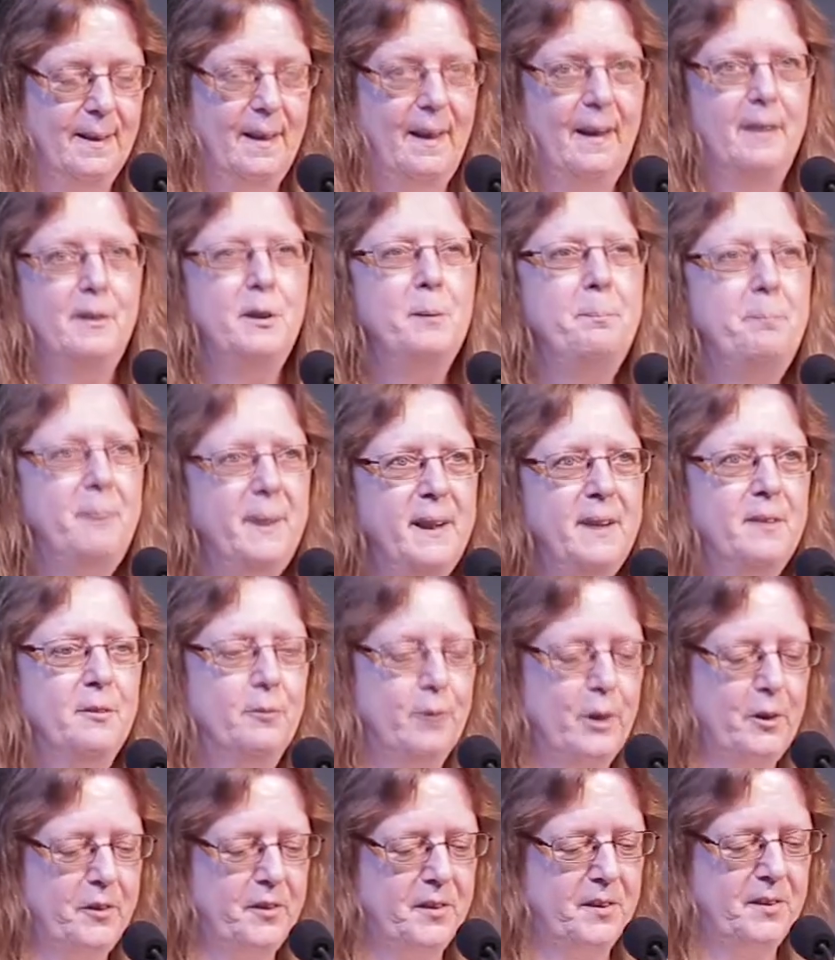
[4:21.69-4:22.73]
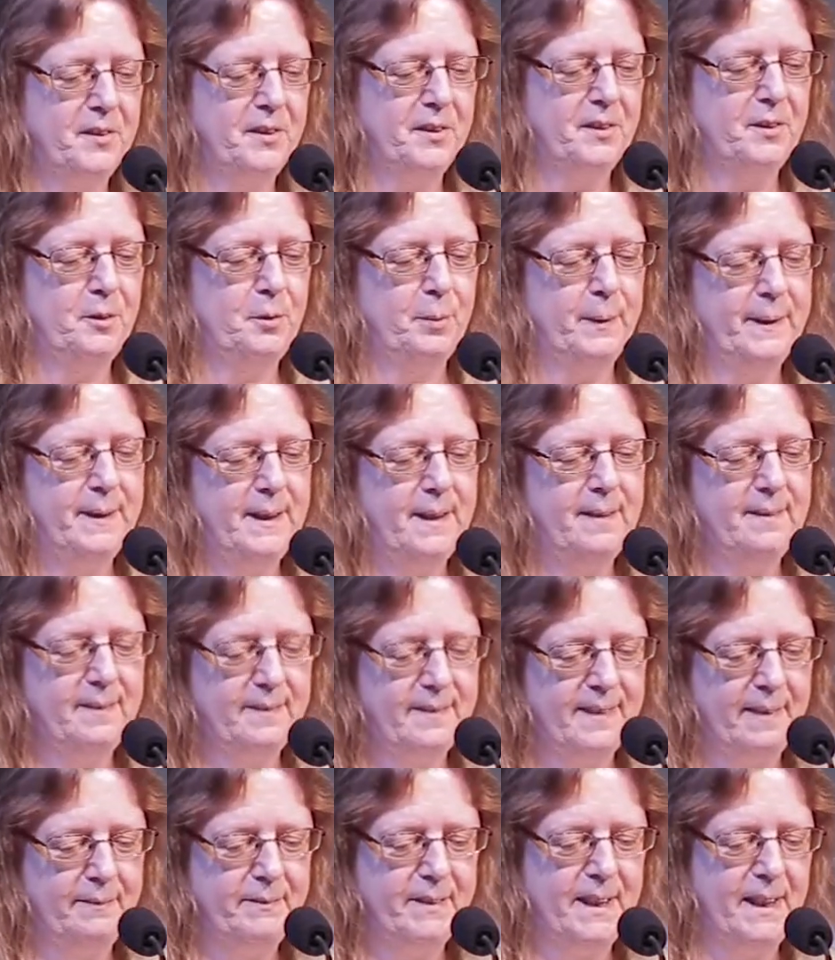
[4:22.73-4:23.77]
I repeat verses
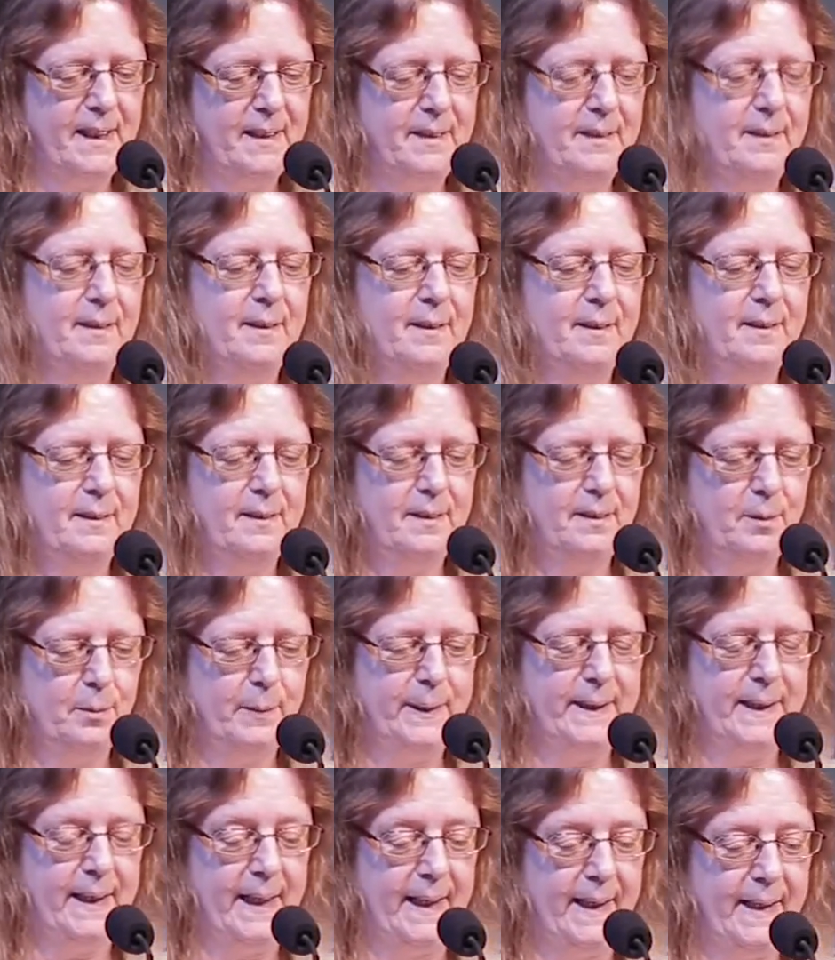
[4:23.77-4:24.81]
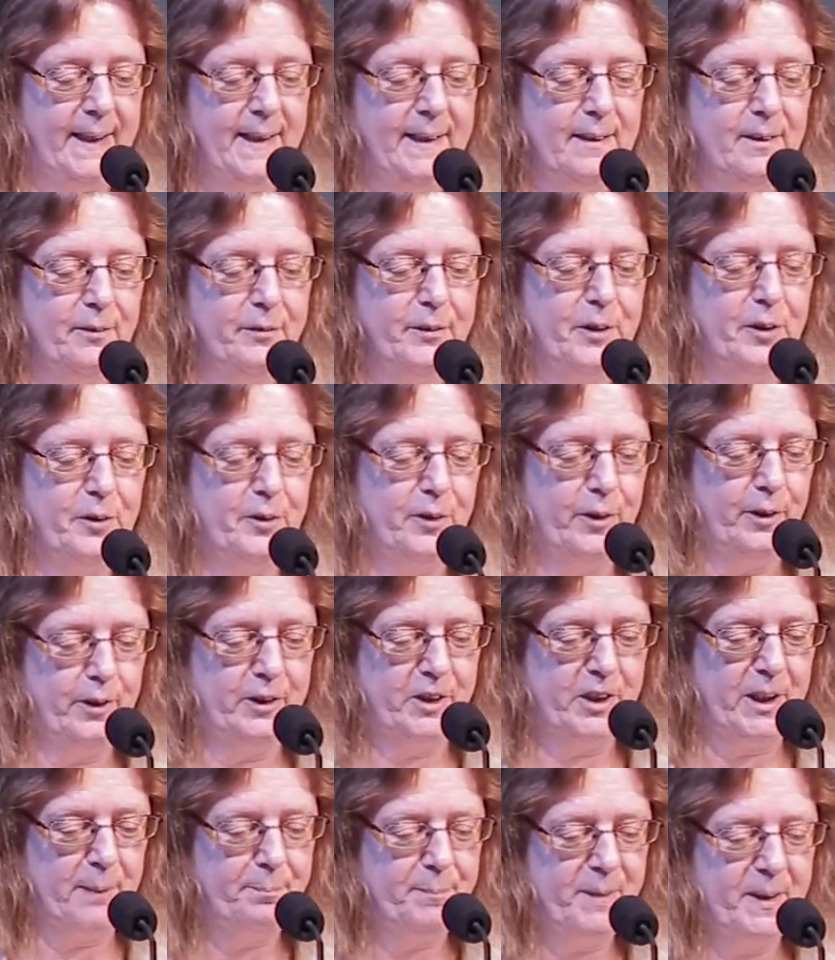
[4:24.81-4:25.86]
27 and 28 of the 3rd
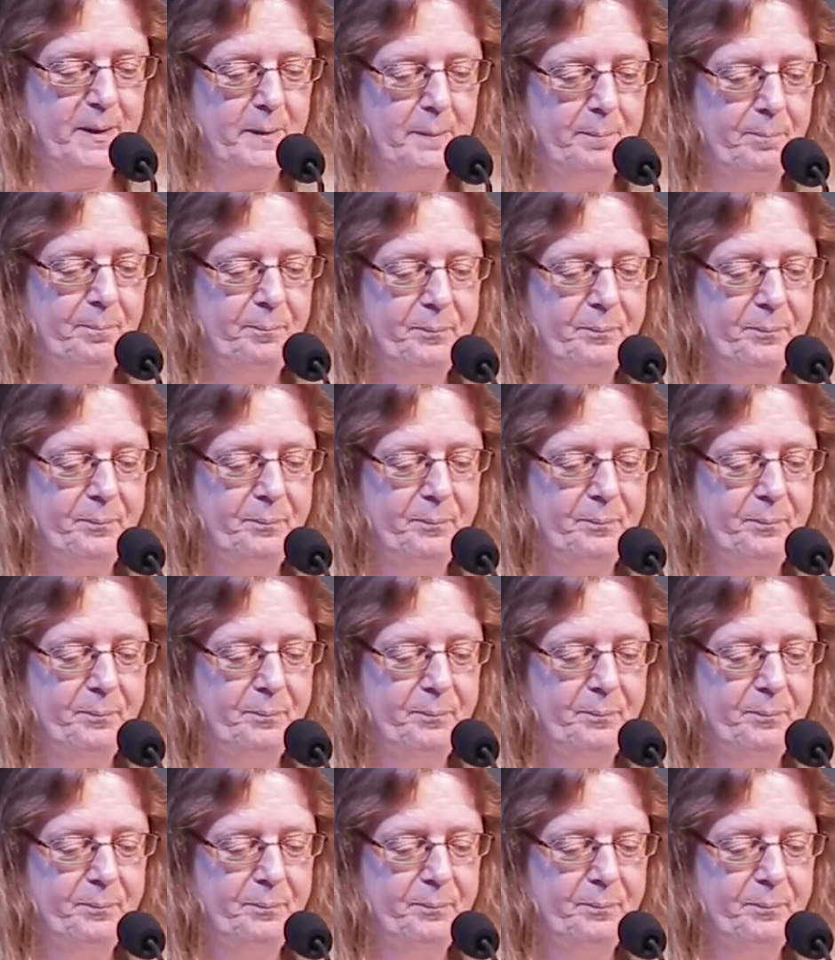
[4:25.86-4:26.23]
chapter.